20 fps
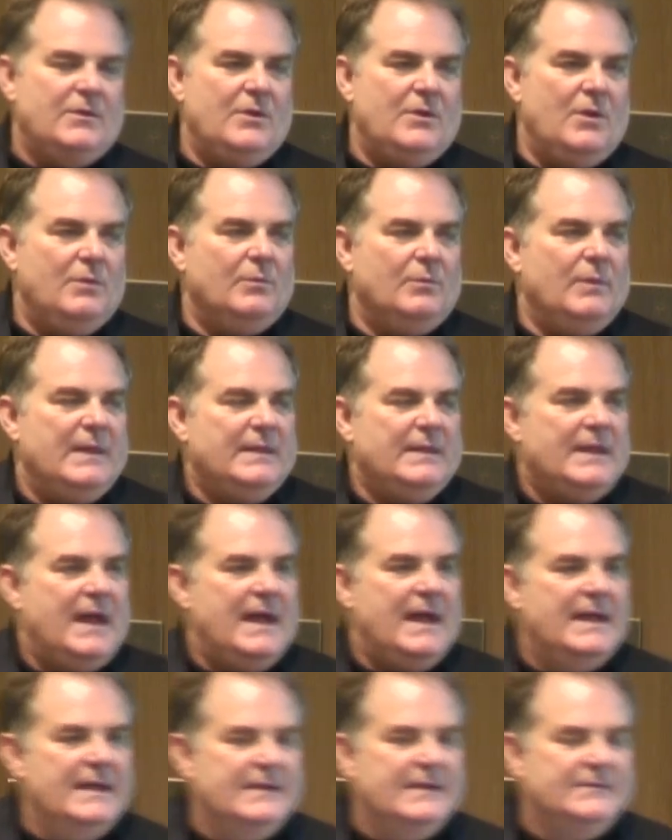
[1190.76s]
You know, when
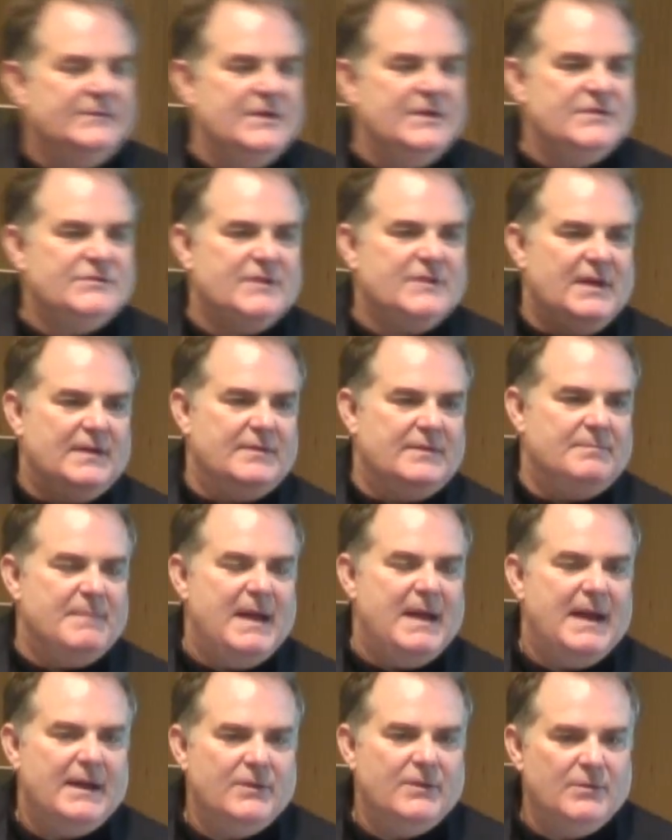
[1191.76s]
I teach at
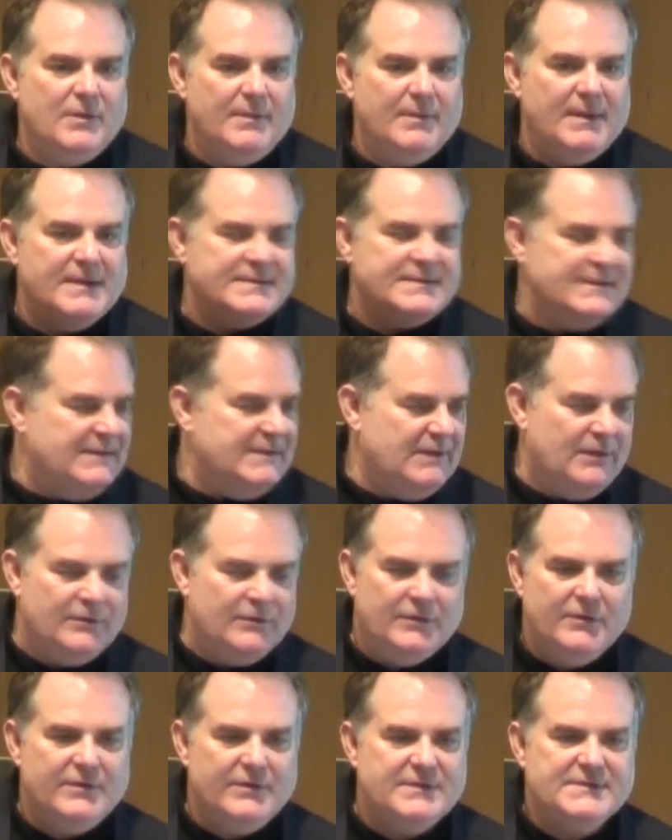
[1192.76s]
Malaga University
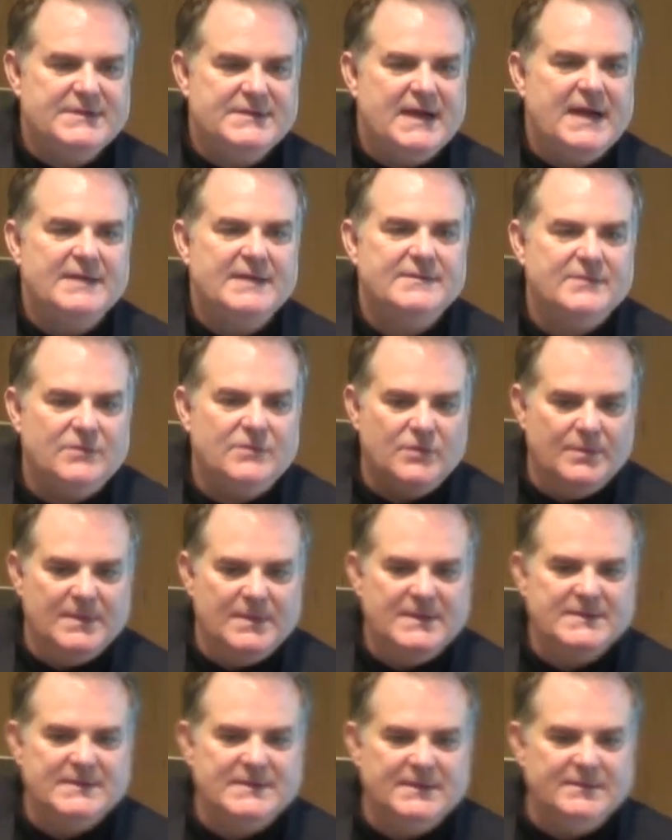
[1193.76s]
on the other side,
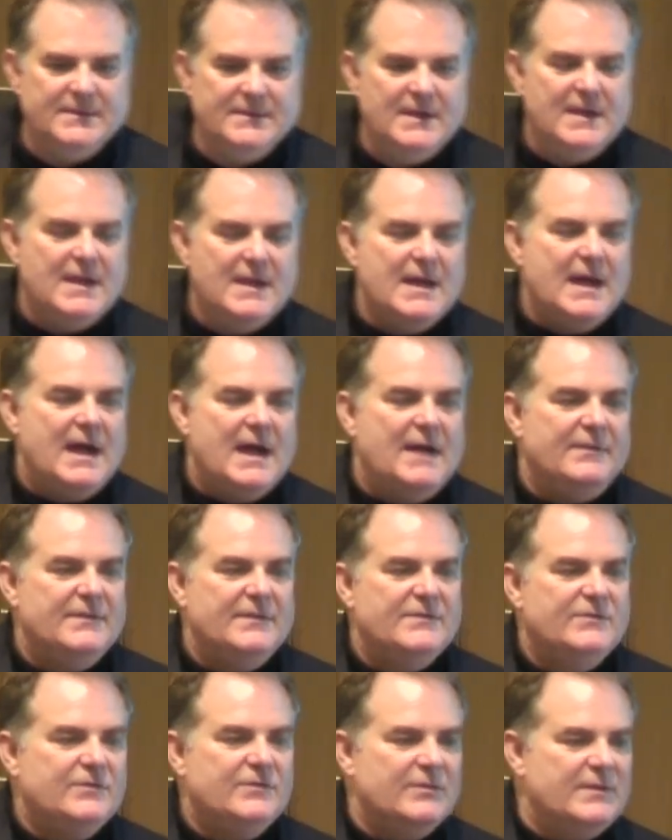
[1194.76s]
cubism,
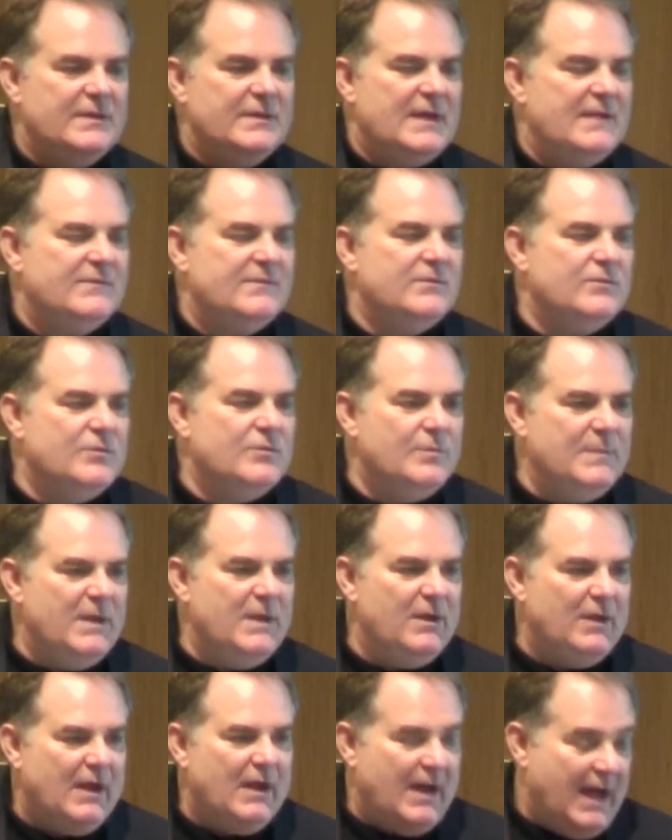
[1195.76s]
and the student asks to
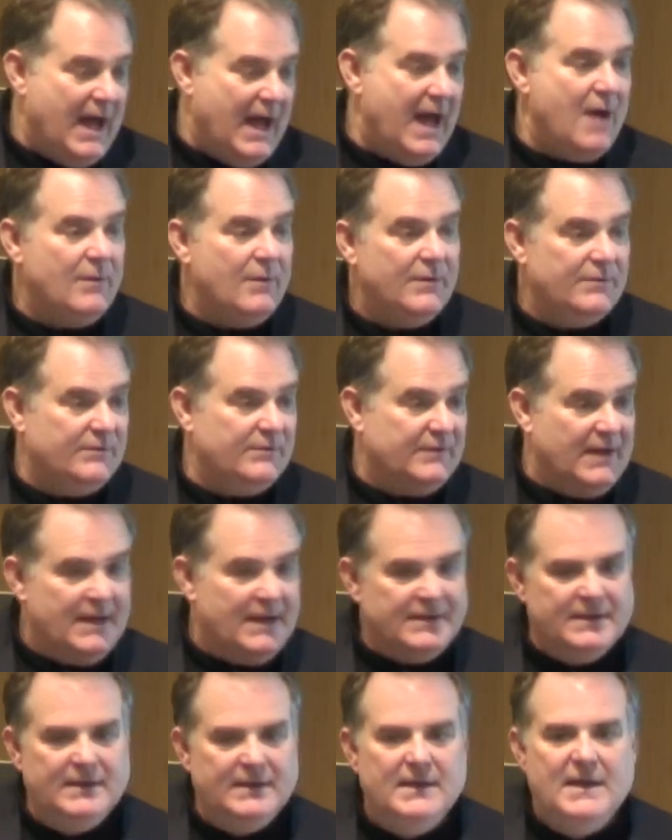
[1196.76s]
me how to
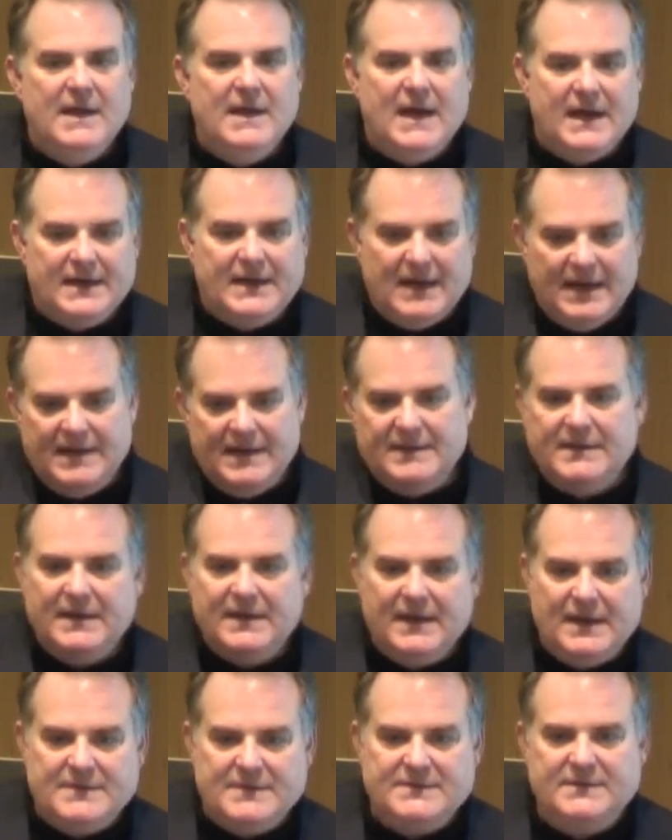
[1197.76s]
study
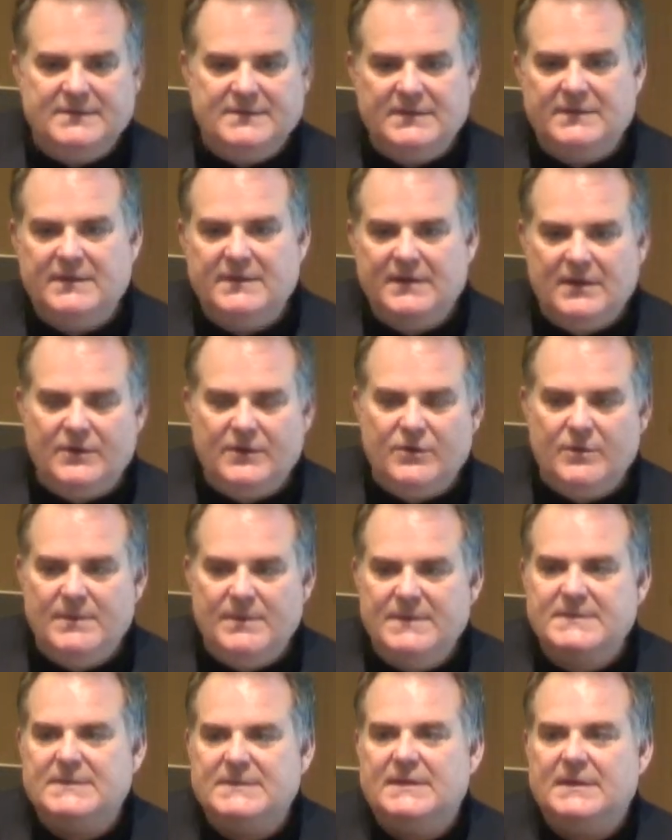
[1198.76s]
analytical and synthetic
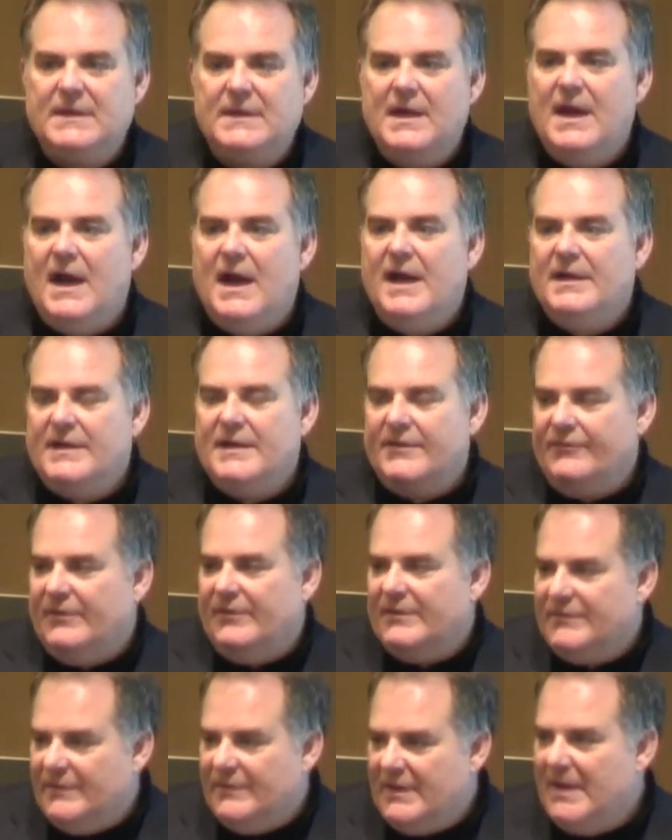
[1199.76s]
cubism, I
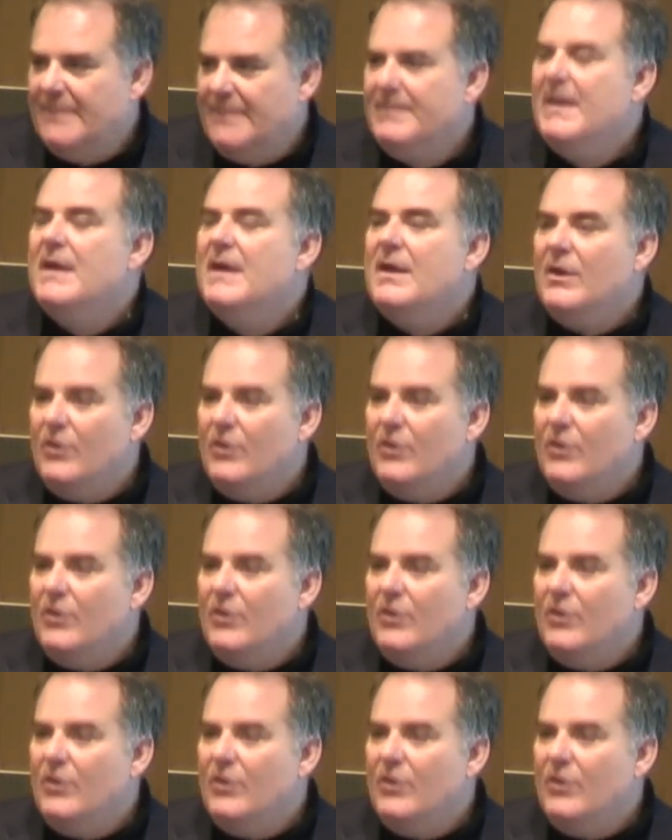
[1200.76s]
refer them,